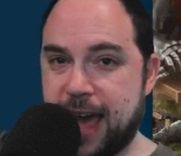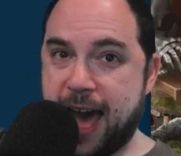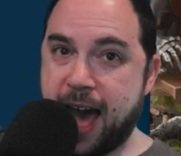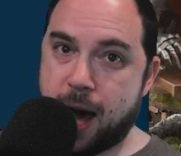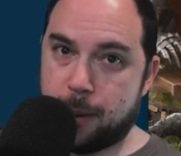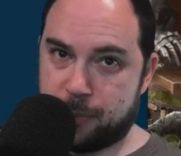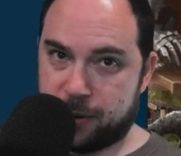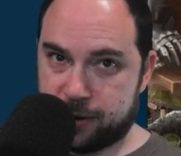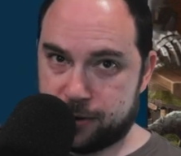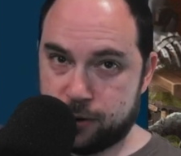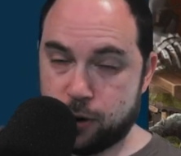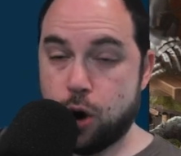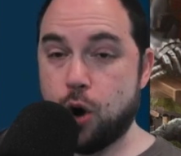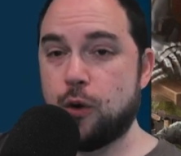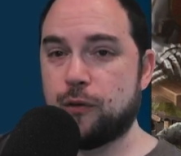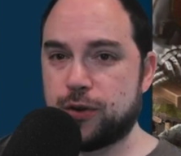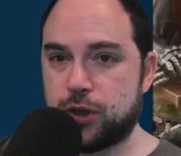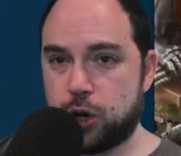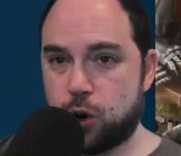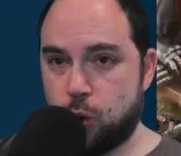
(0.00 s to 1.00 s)
happened
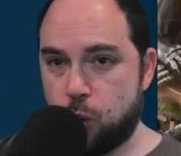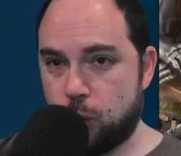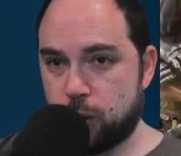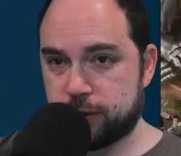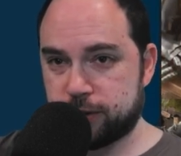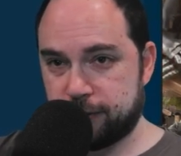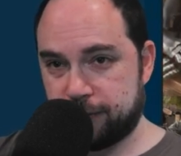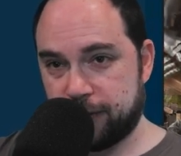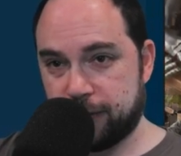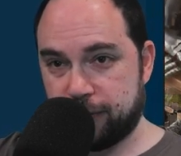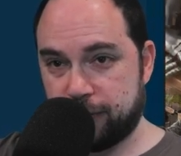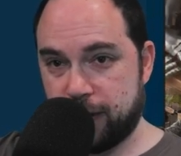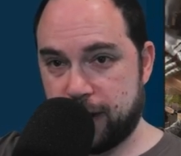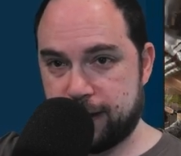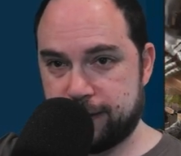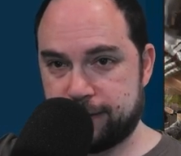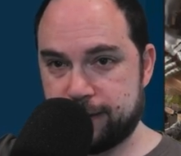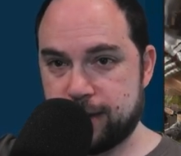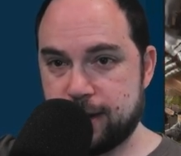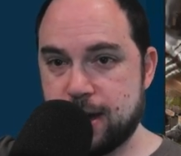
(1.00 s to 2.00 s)
over the course of the
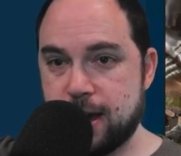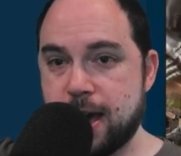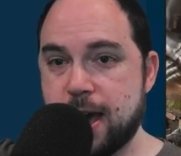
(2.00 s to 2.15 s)
fight.